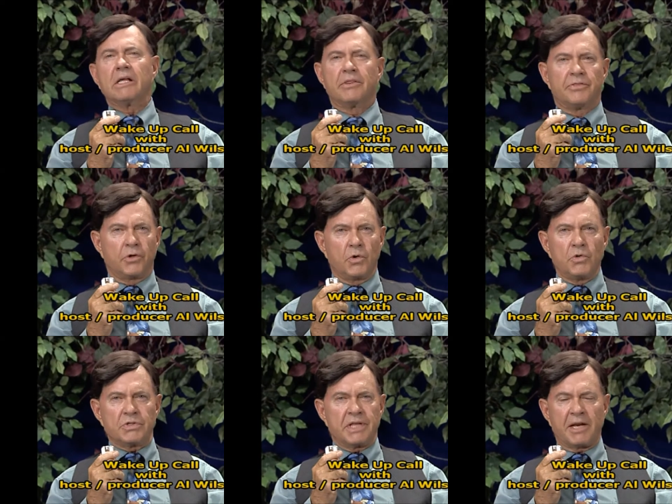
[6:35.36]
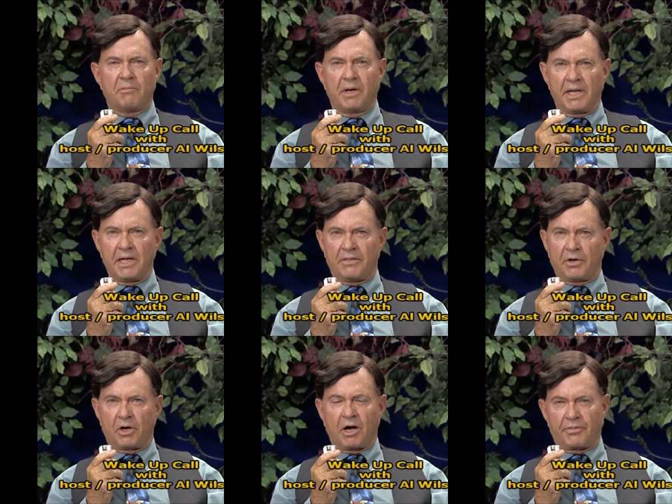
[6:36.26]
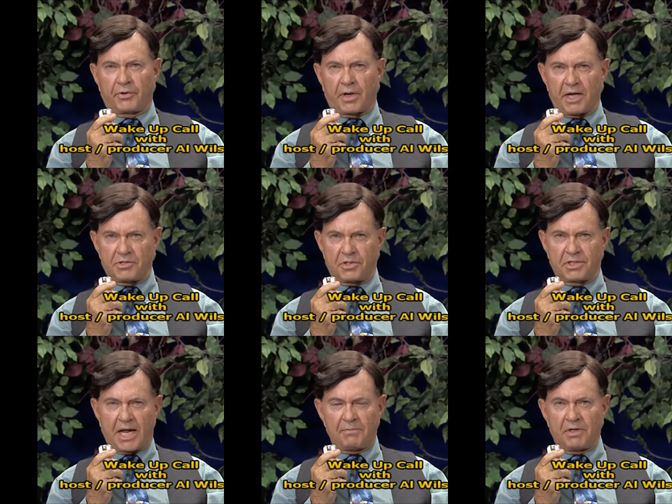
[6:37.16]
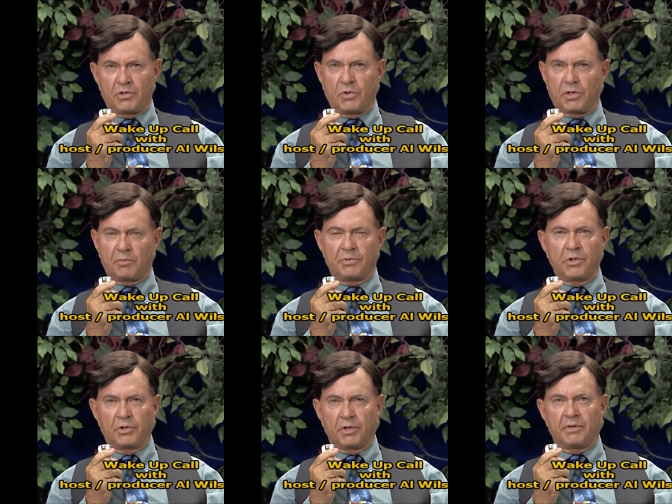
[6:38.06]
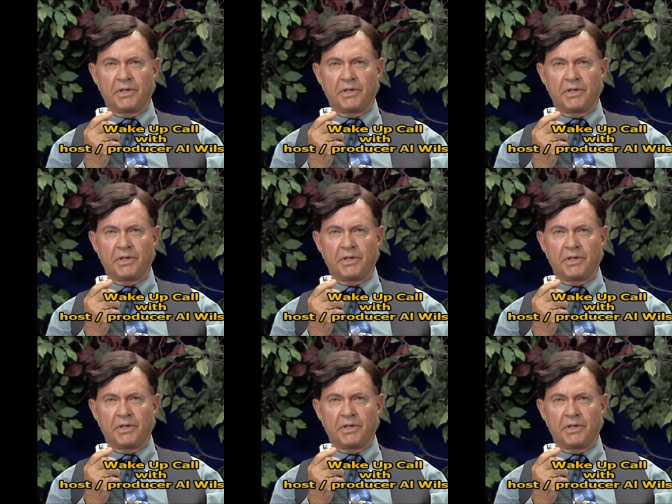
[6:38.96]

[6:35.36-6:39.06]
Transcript: that money they're authorized to type into a computer,